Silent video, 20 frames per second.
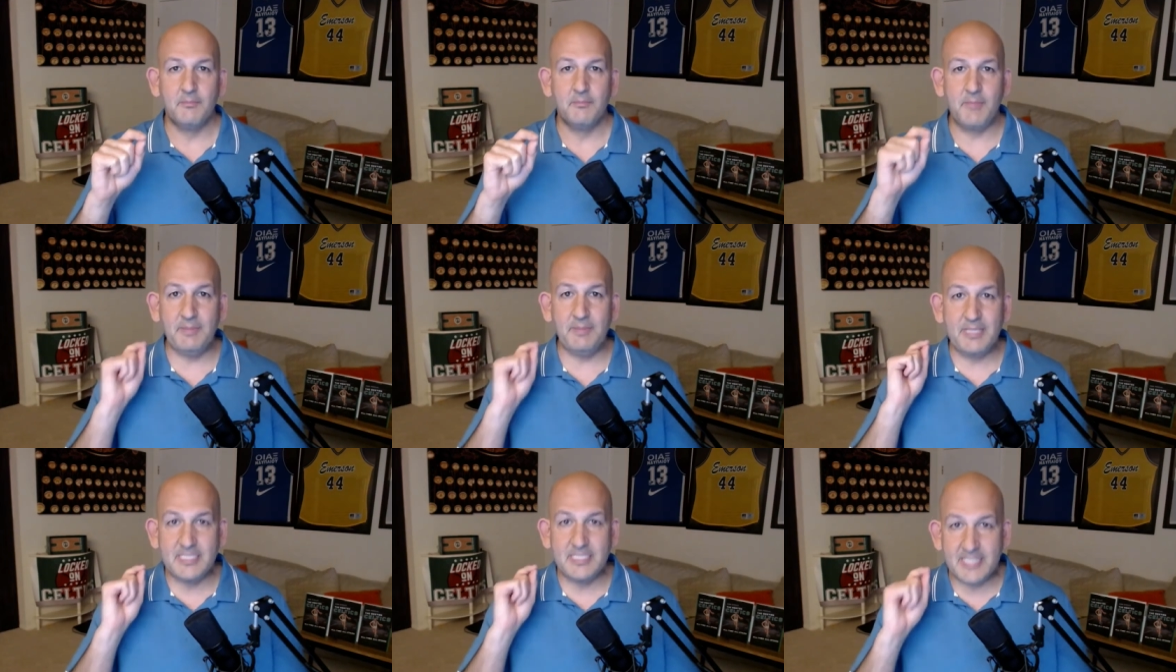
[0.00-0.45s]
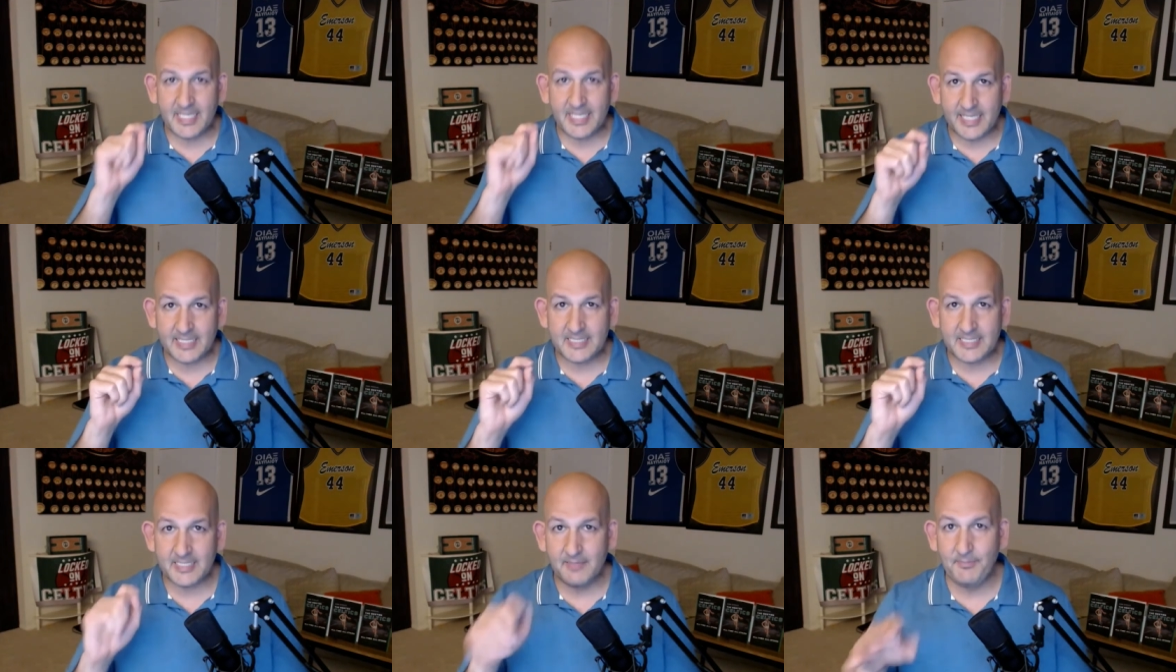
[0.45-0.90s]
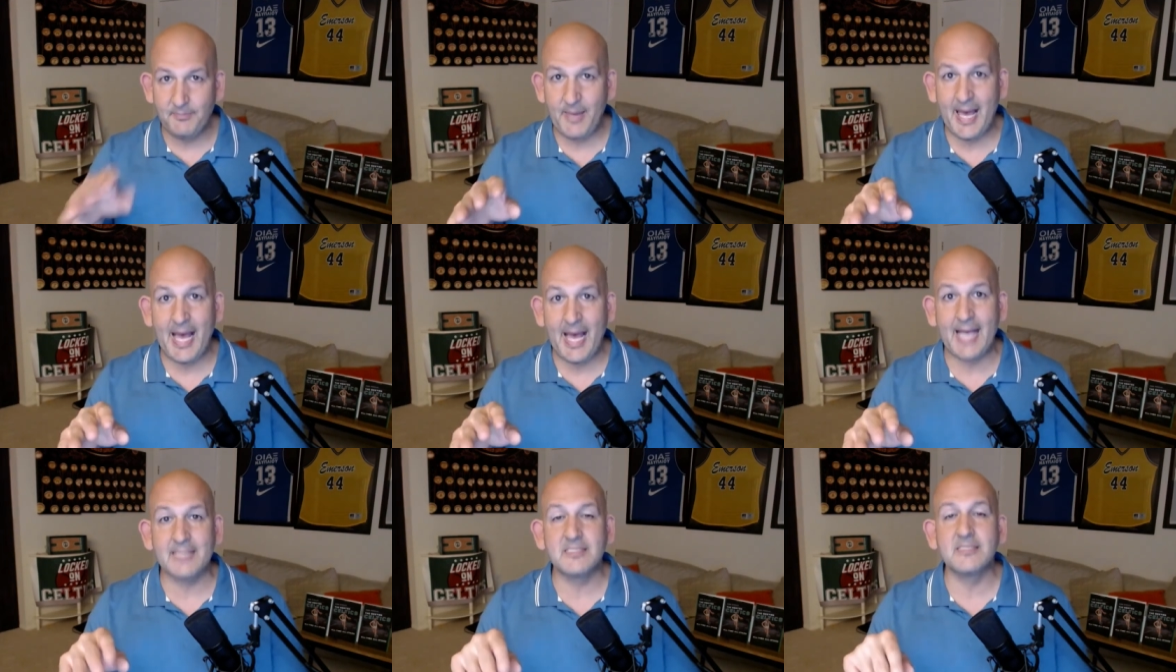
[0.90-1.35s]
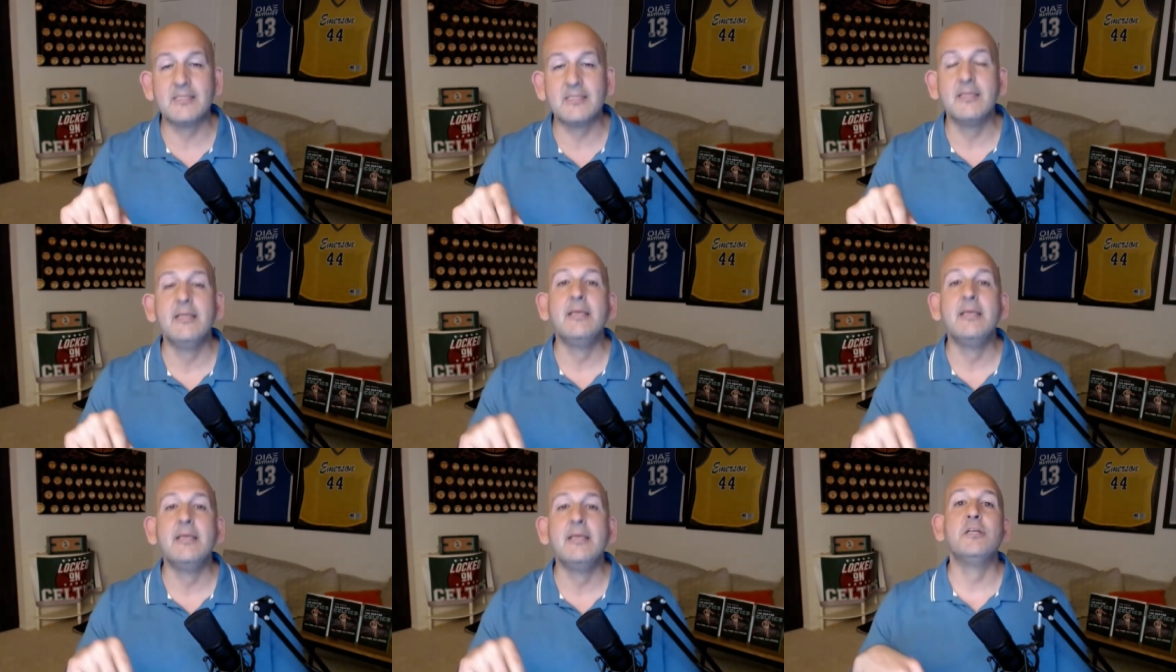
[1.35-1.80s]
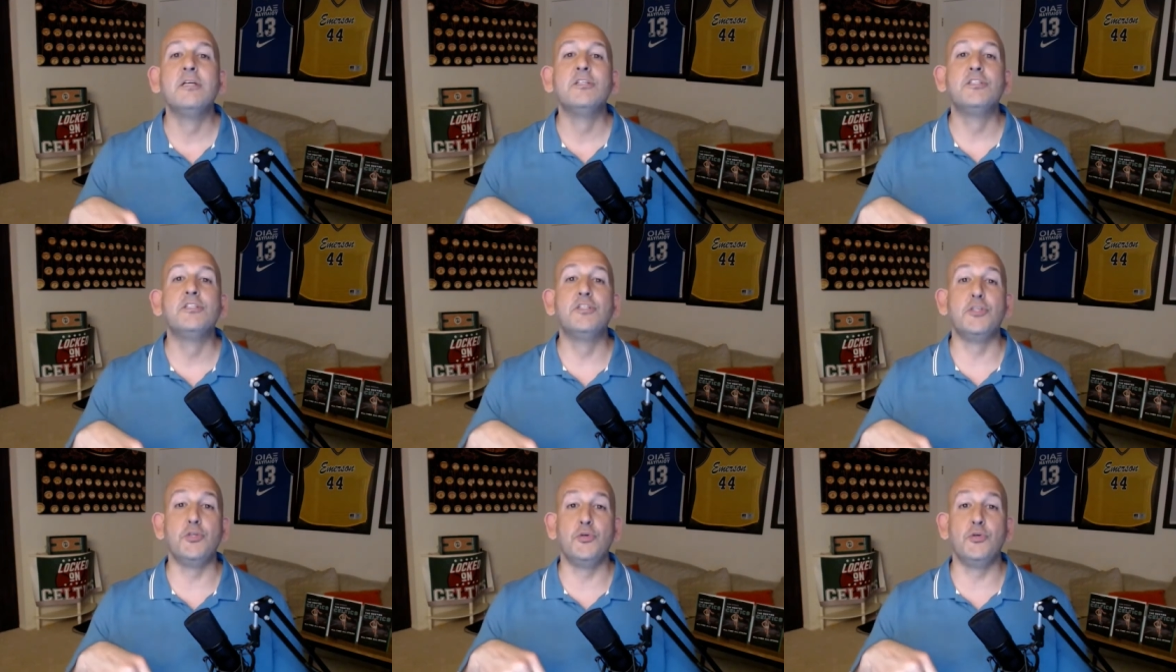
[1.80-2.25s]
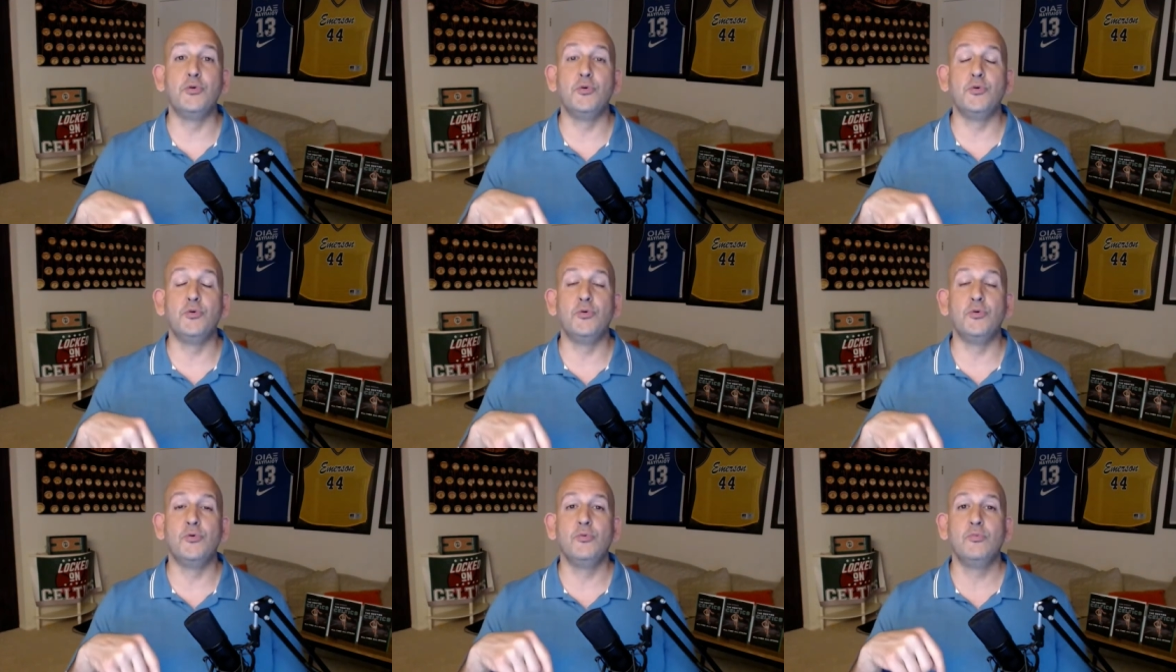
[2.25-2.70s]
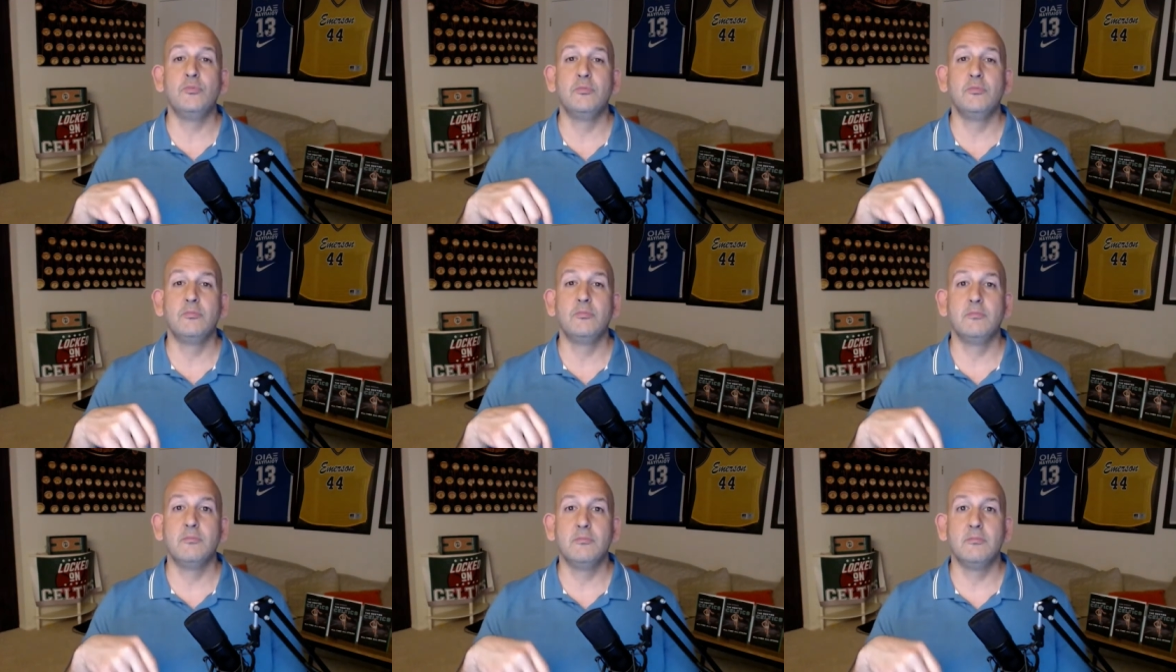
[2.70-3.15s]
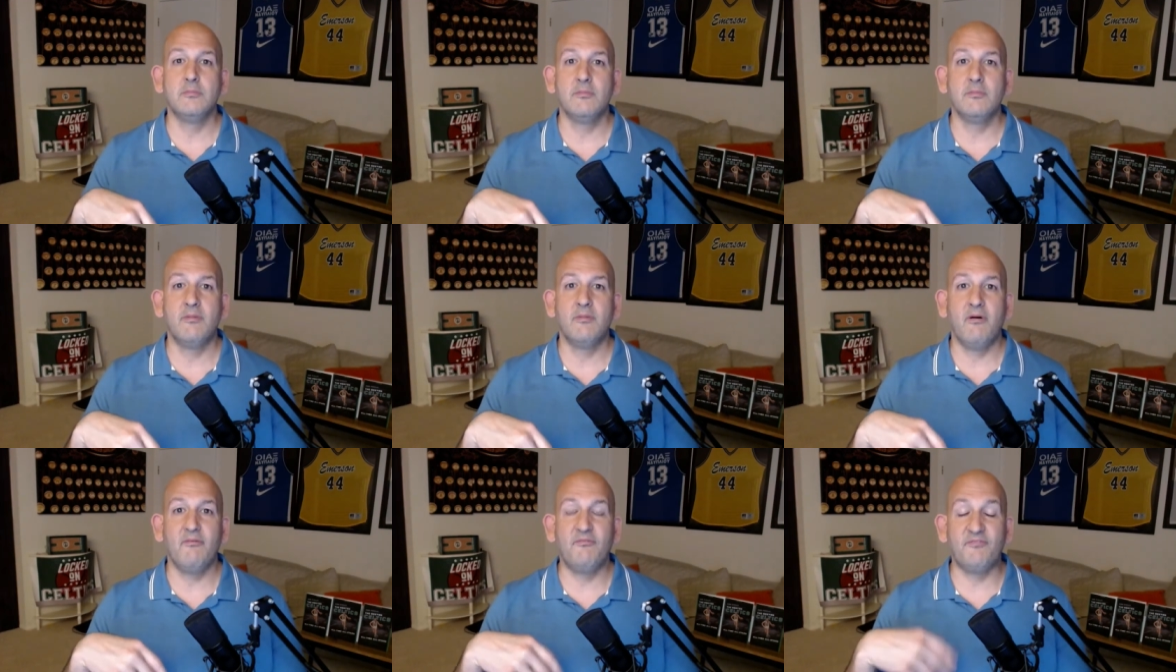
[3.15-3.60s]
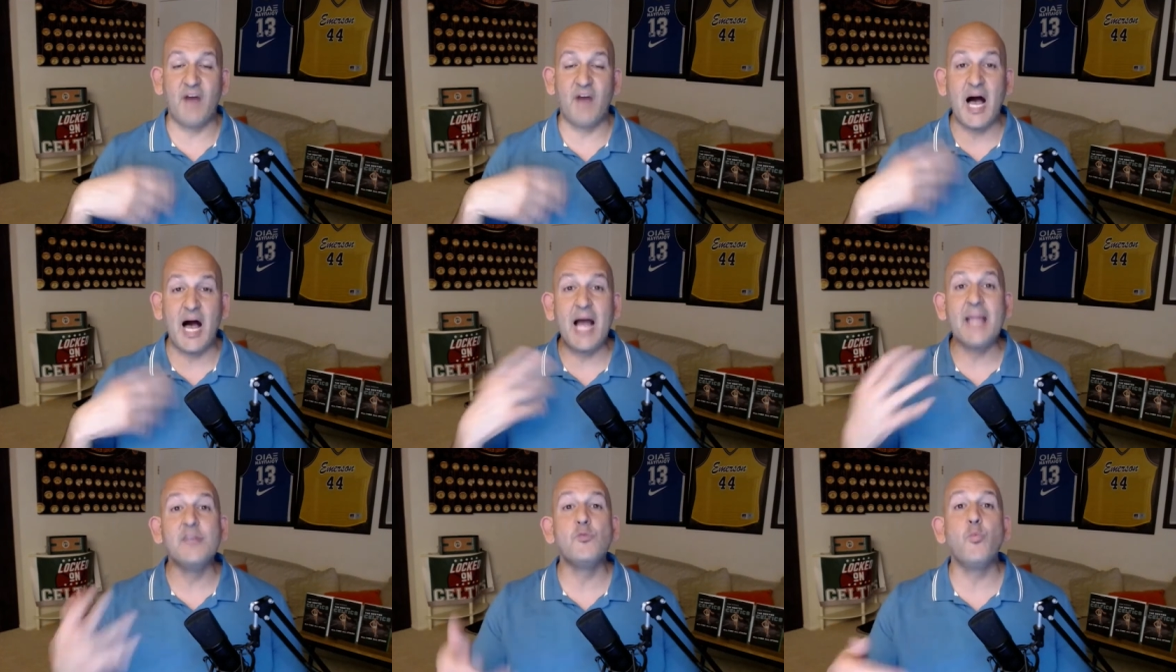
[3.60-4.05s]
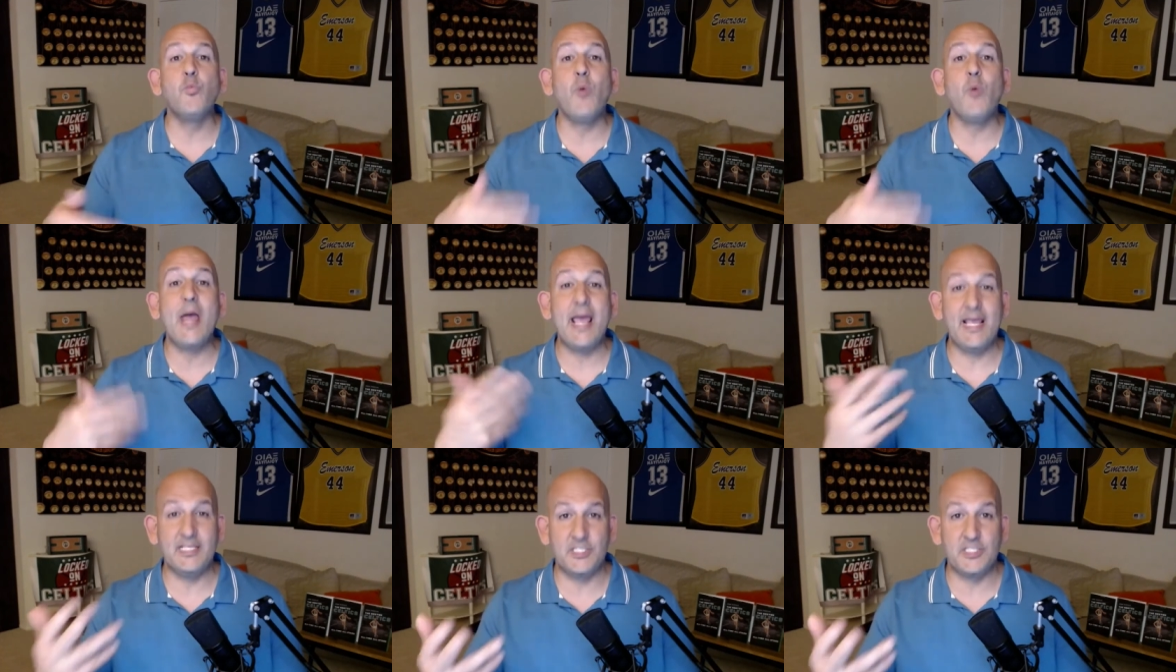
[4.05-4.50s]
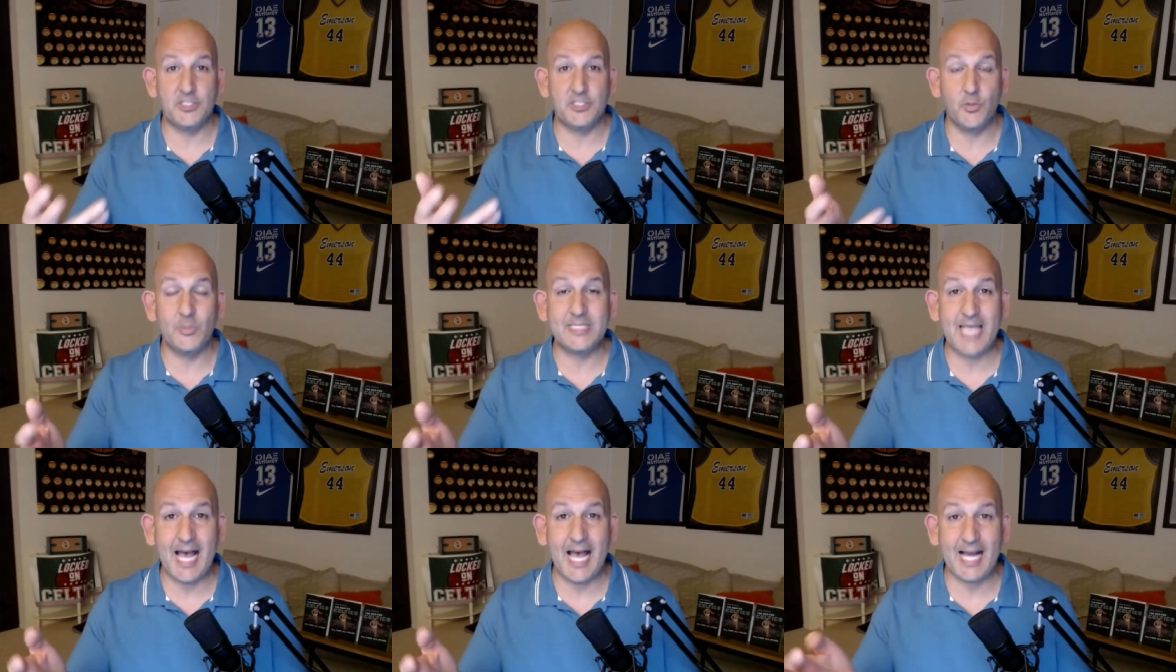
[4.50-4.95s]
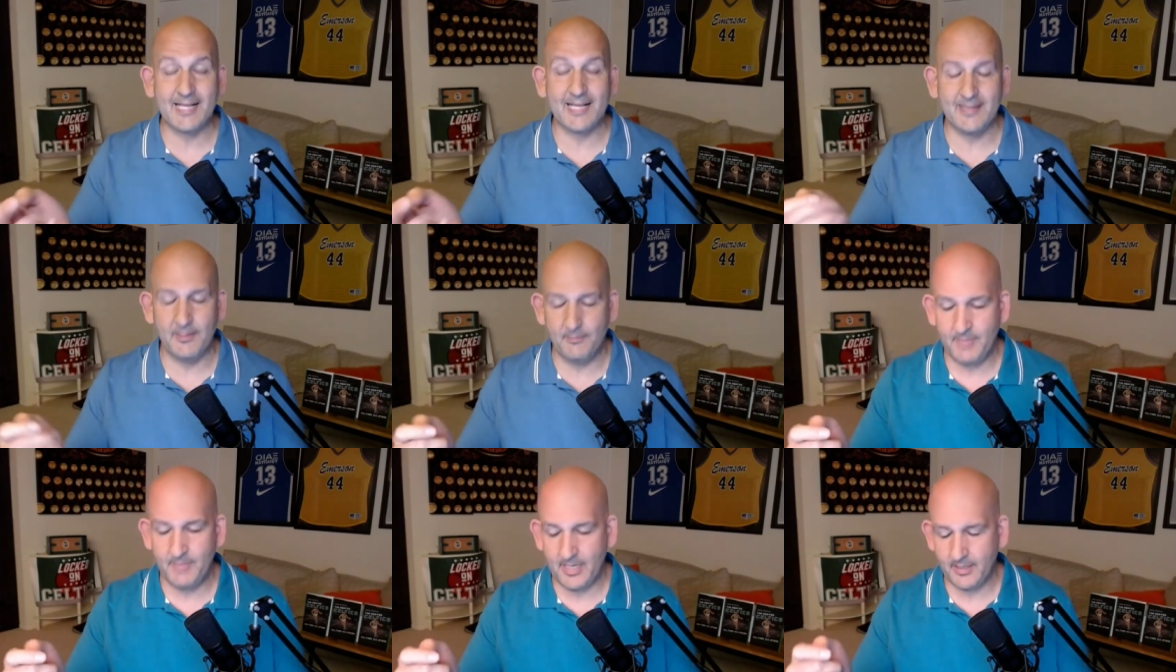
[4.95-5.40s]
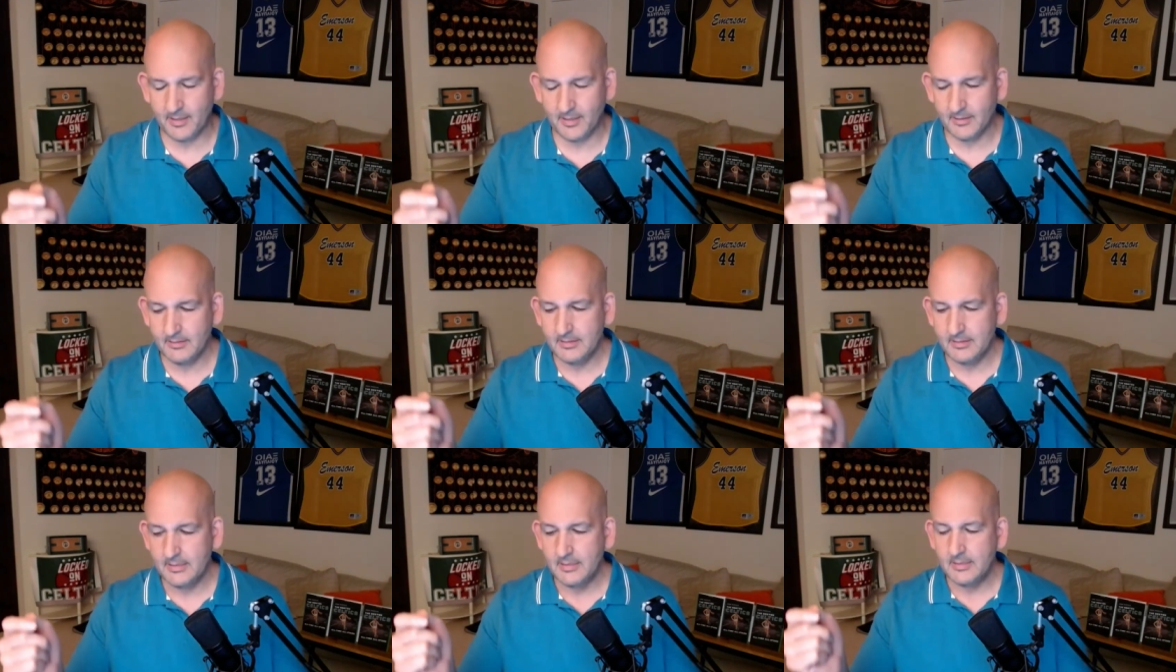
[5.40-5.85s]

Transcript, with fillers: maybe dig into the past to find ways to attack them better."